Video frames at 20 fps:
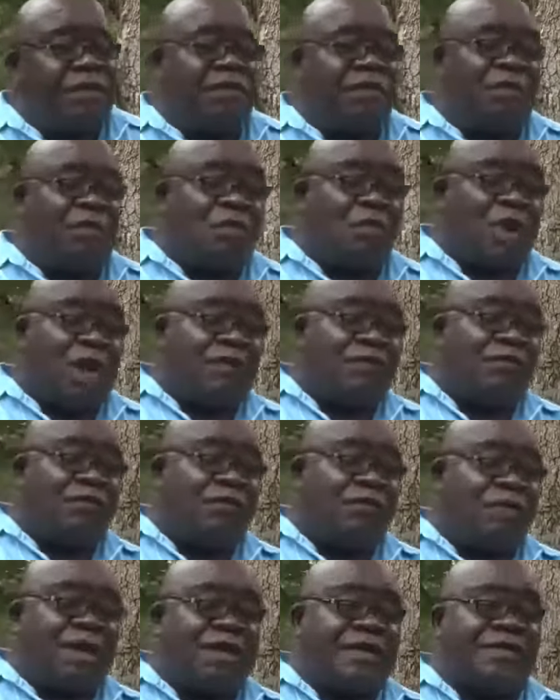was
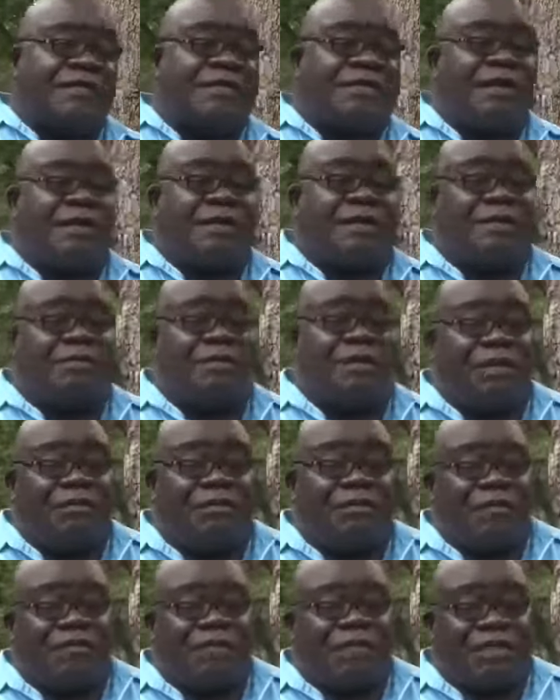a member of
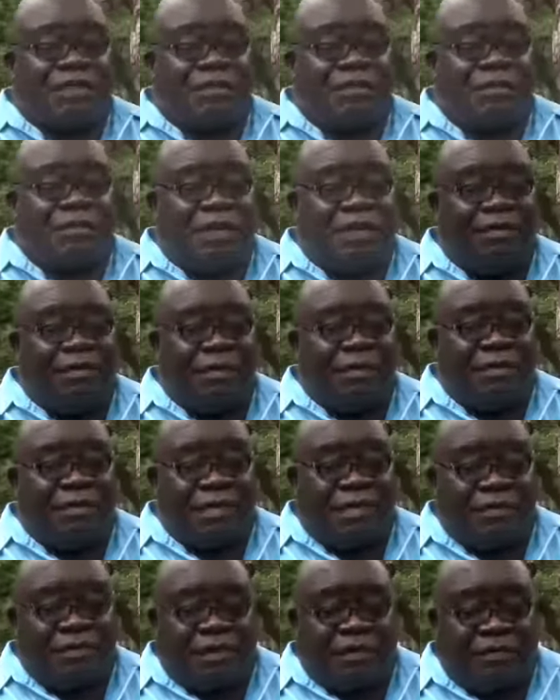
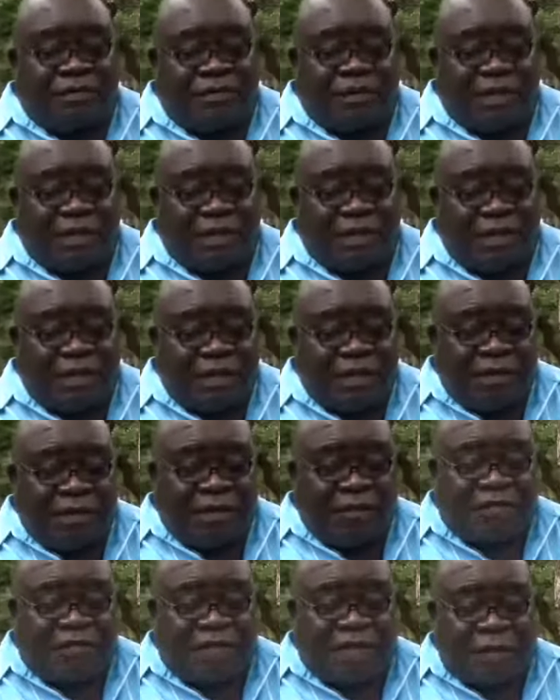
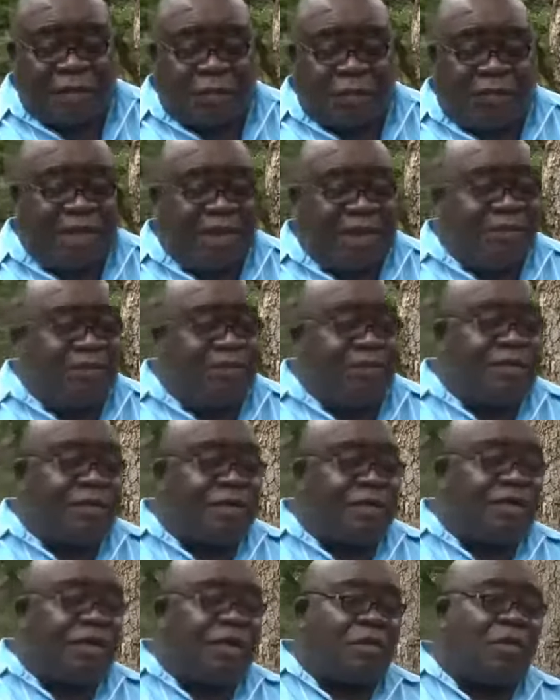ZANU-PF. The wife
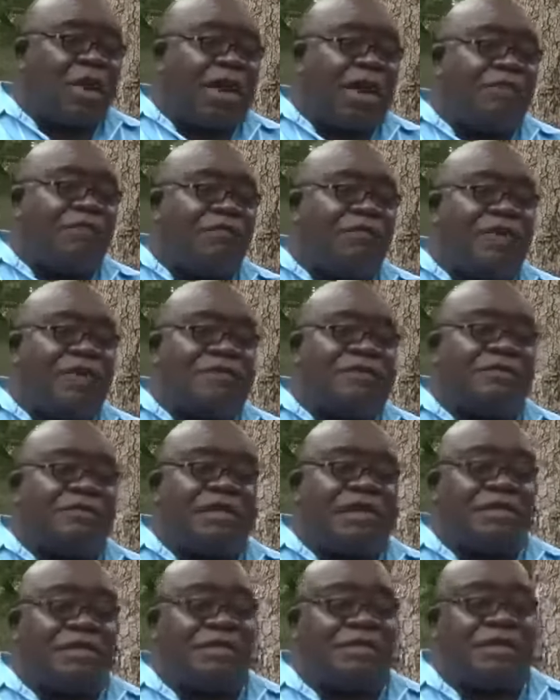was
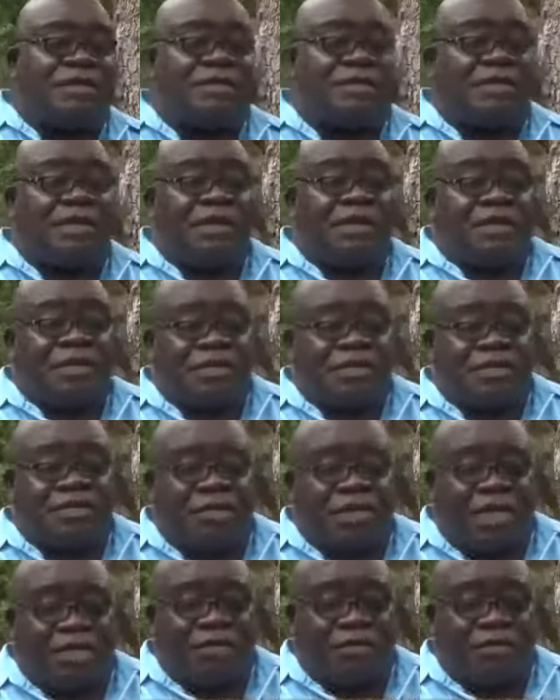in charge of the women.